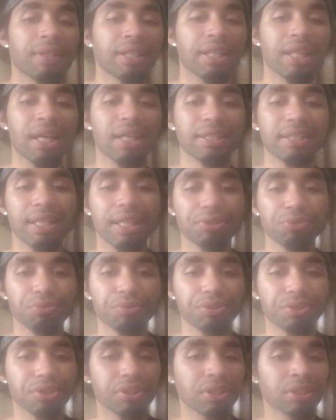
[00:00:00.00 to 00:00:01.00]
They like that
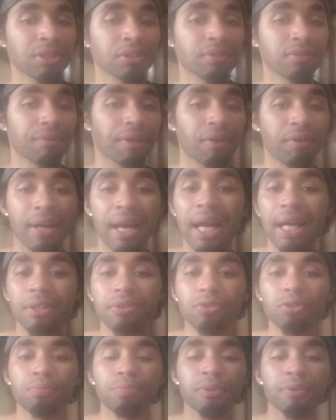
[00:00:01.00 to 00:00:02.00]
sort of thing. They don't
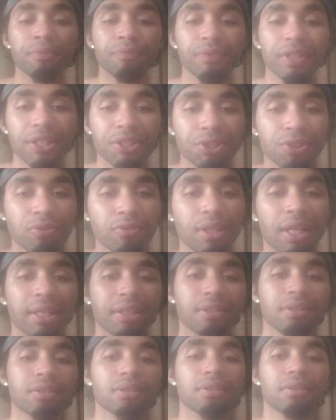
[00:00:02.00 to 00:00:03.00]
have to, but they can still
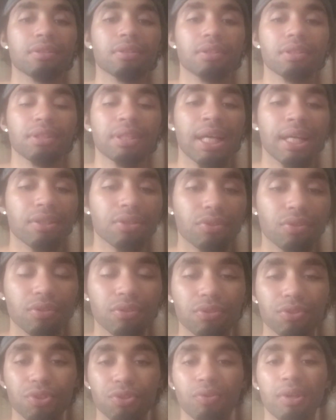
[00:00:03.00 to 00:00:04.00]
like it and not
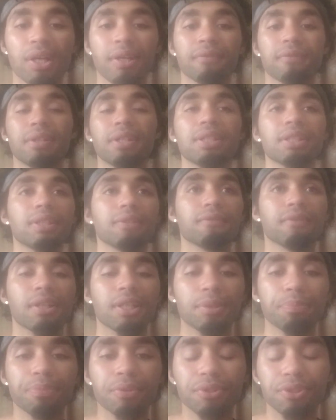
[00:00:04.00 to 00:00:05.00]
subscribe. You
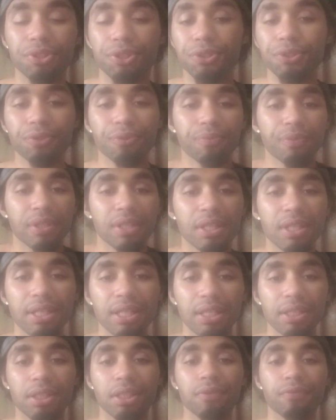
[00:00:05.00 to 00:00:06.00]
like, but still,
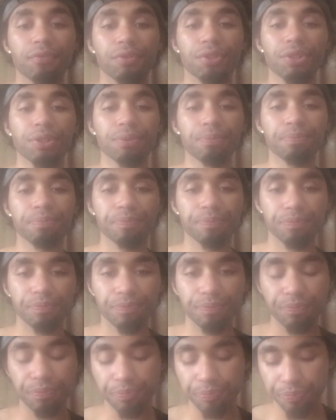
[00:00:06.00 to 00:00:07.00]
this is for them
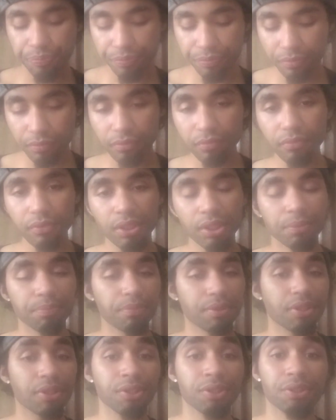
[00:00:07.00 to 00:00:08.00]

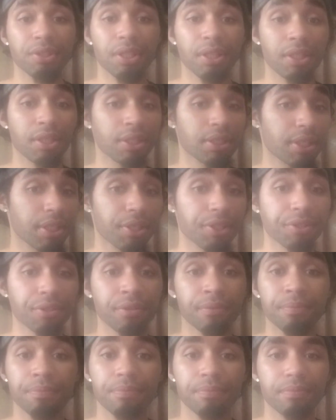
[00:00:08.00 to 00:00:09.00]
because I
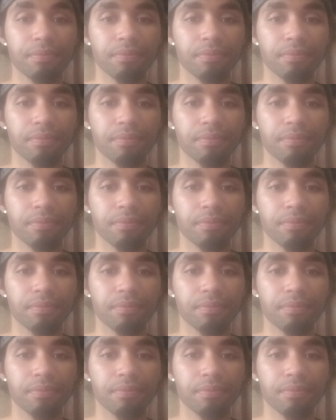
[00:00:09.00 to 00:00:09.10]
care.